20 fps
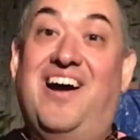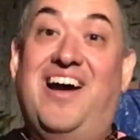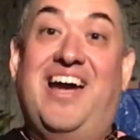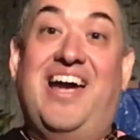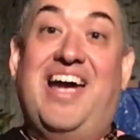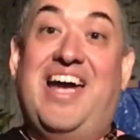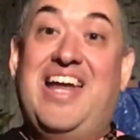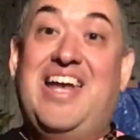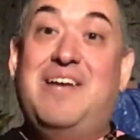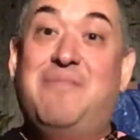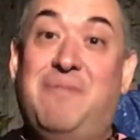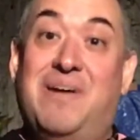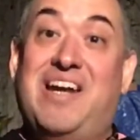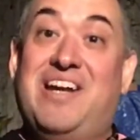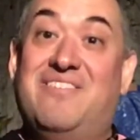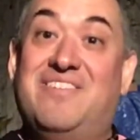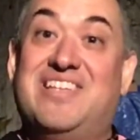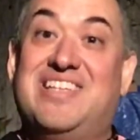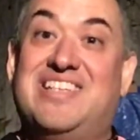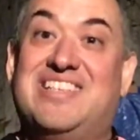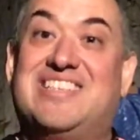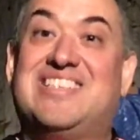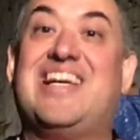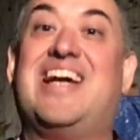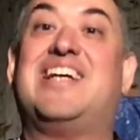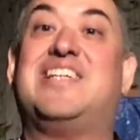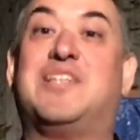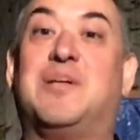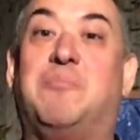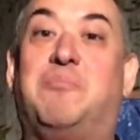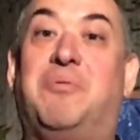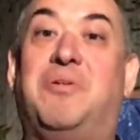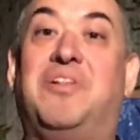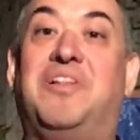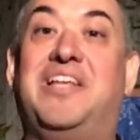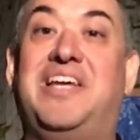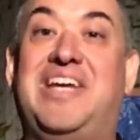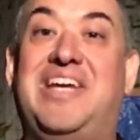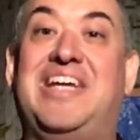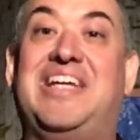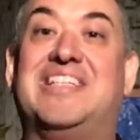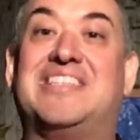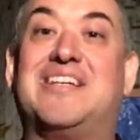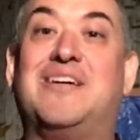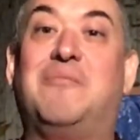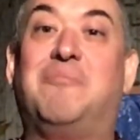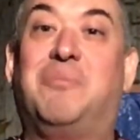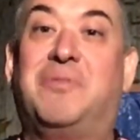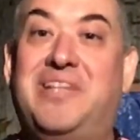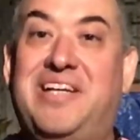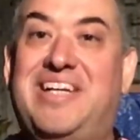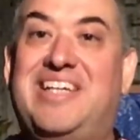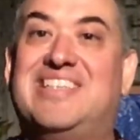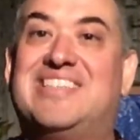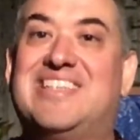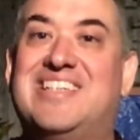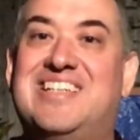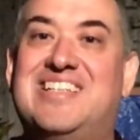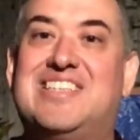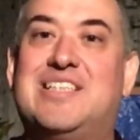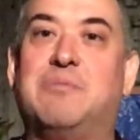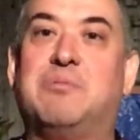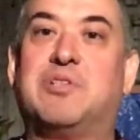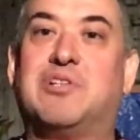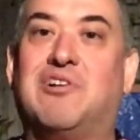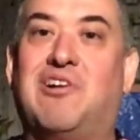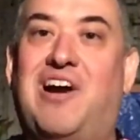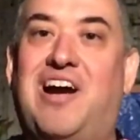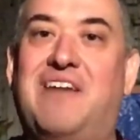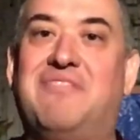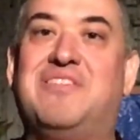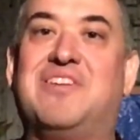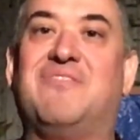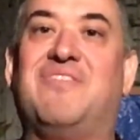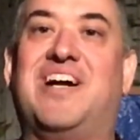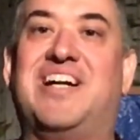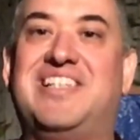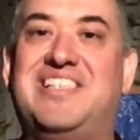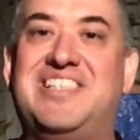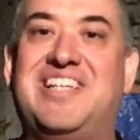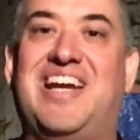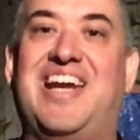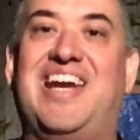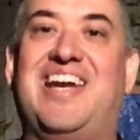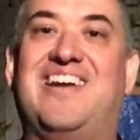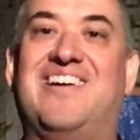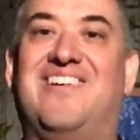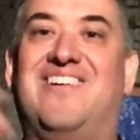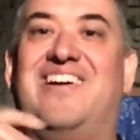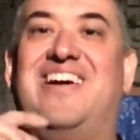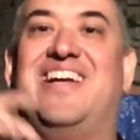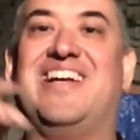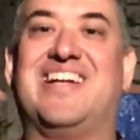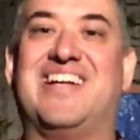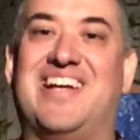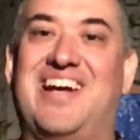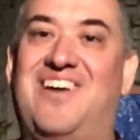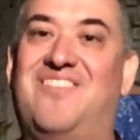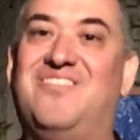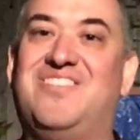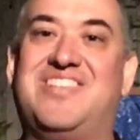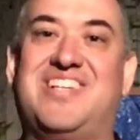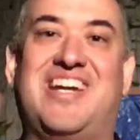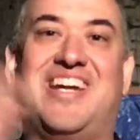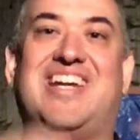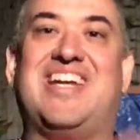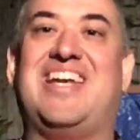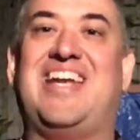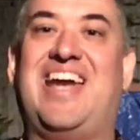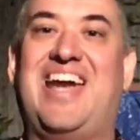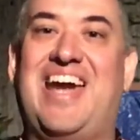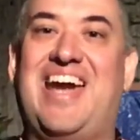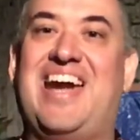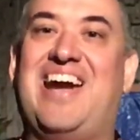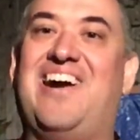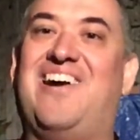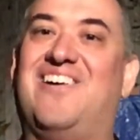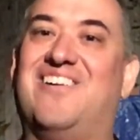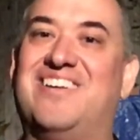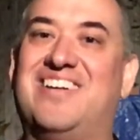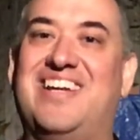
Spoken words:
anybody within sight, to please subscribe to my channel and come check it out.